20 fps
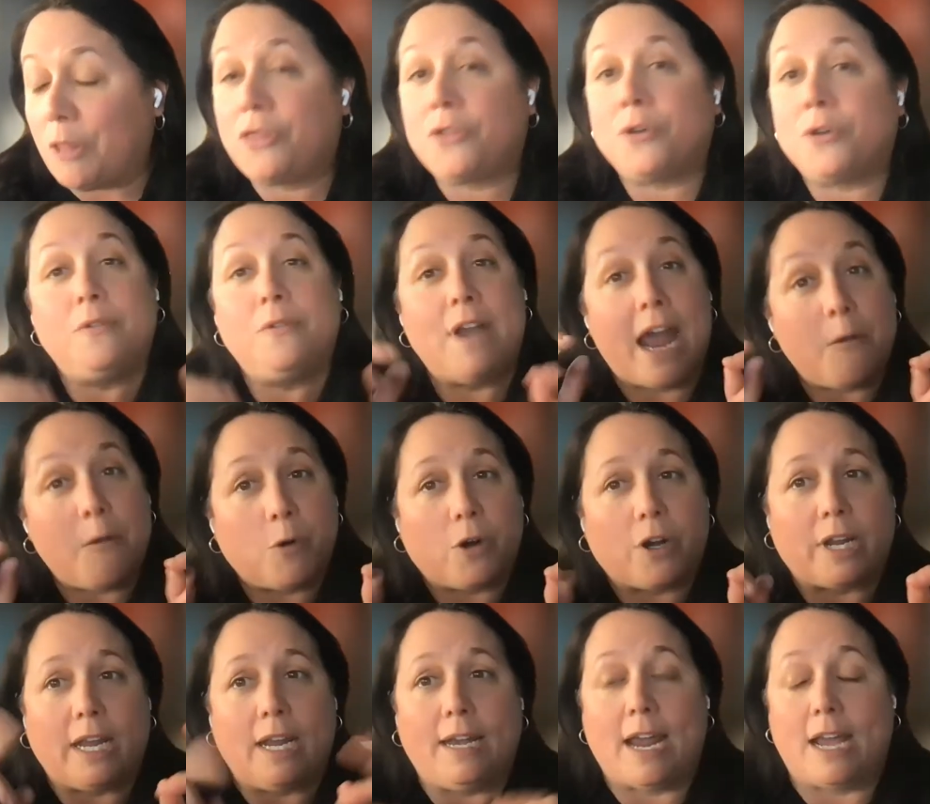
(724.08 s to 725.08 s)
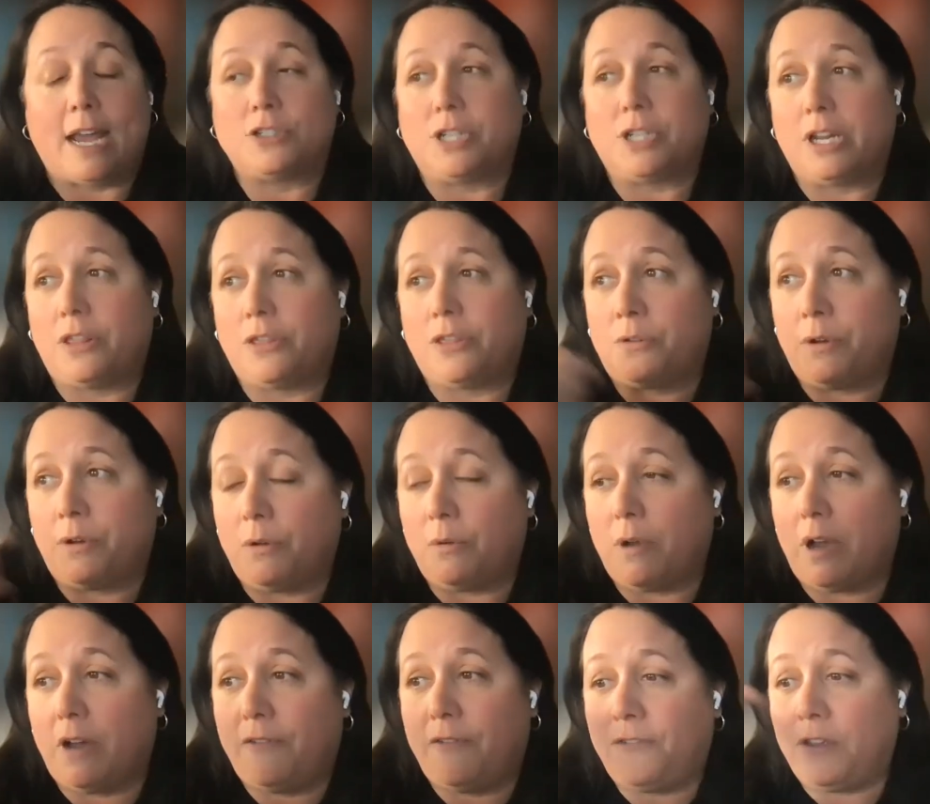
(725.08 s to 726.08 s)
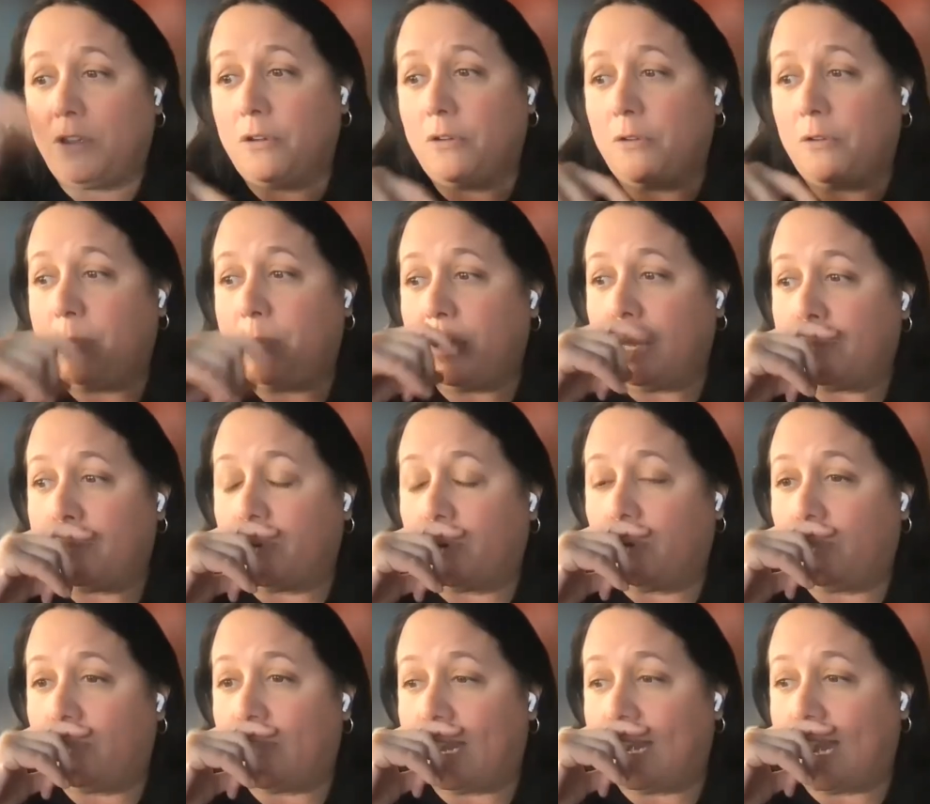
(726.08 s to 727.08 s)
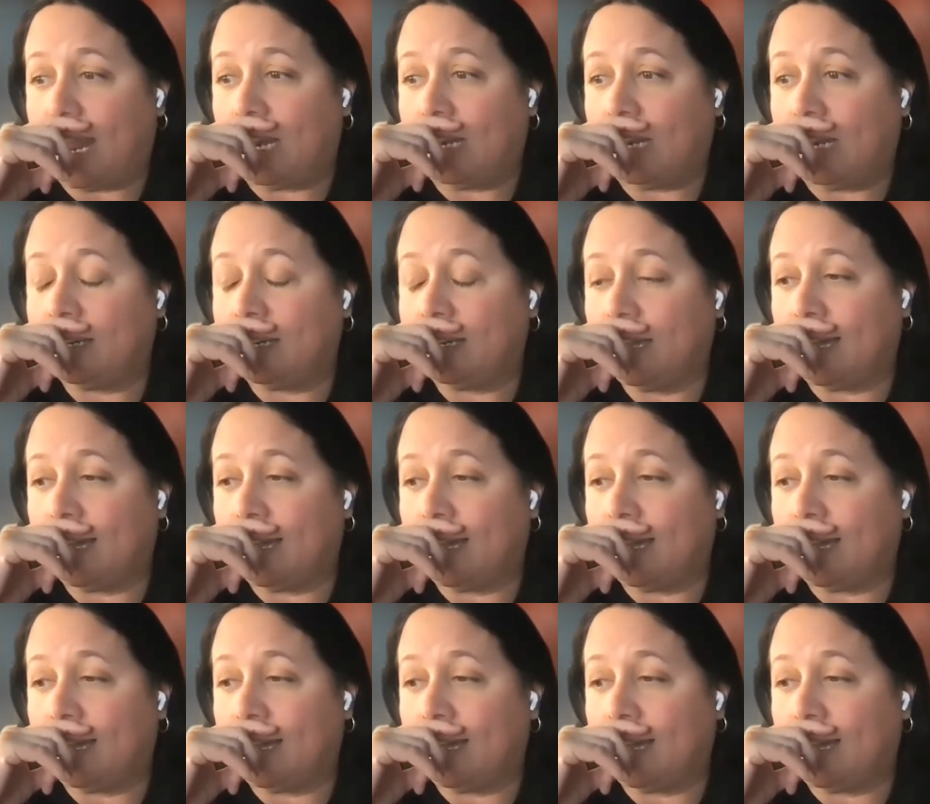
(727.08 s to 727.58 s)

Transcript: through networking, actually through a few people that had